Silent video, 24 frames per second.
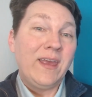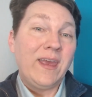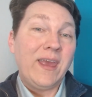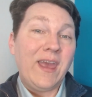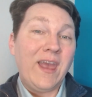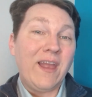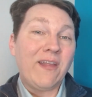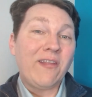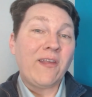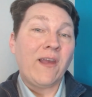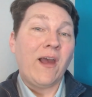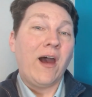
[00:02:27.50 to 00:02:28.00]

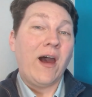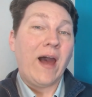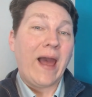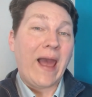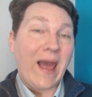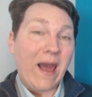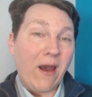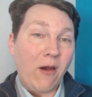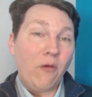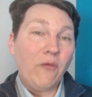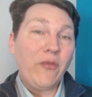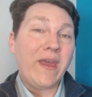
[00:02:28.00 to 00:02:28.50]
It's
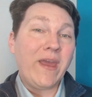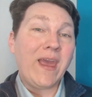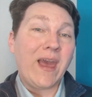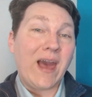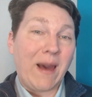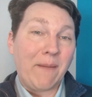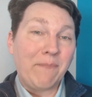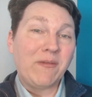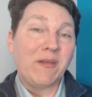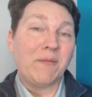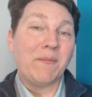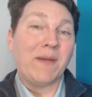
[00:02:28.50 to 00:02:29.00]
how they
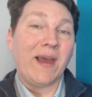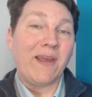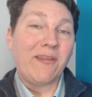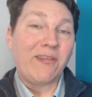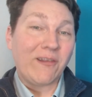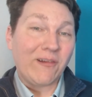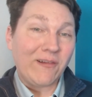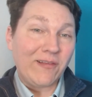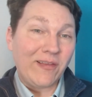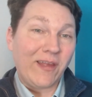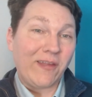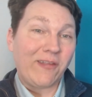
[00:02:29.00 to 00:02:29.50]
optimize
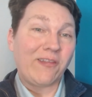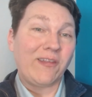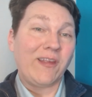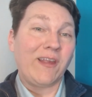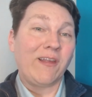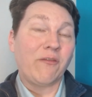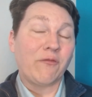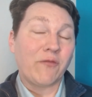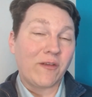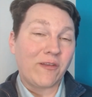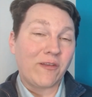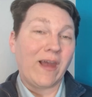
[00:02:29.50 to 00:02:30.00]
their
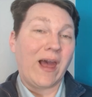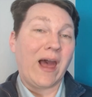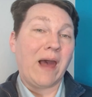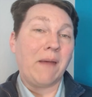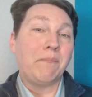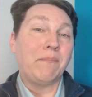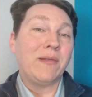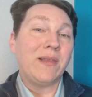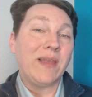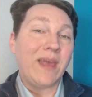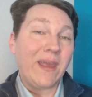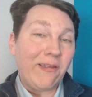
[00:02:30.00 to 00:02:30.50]
listings for top
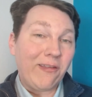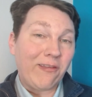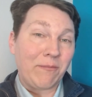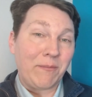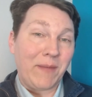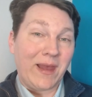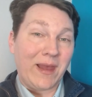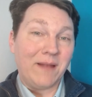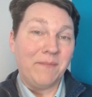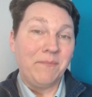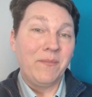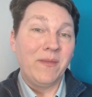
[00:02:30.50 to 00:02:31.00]

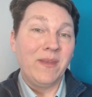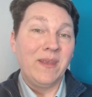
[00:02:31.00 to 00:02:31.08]
placement.